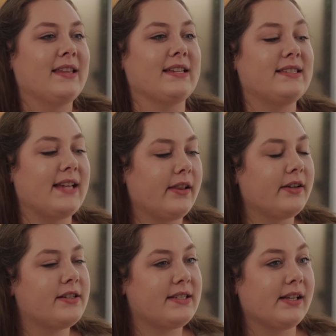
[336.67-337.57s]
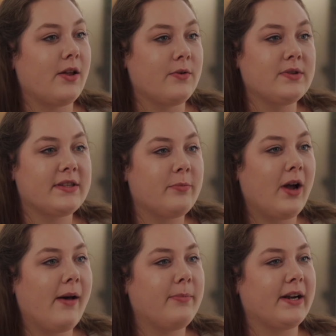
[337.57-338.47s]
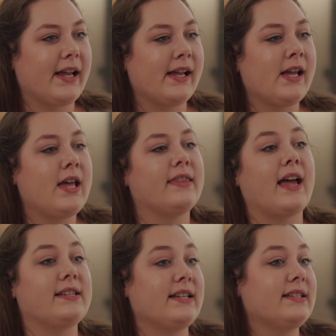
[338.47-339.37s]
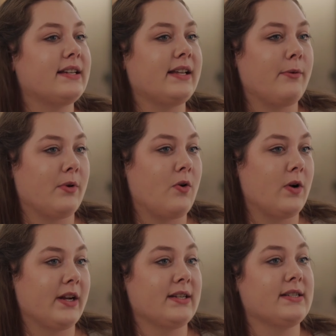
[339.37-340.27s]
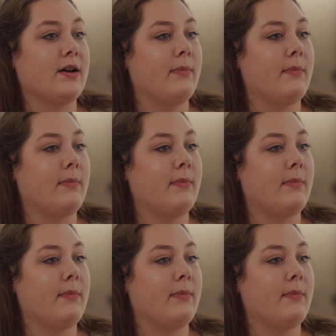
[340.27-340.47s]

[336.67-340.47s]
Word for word: The seller still owns the property. That deed didn't get recorded until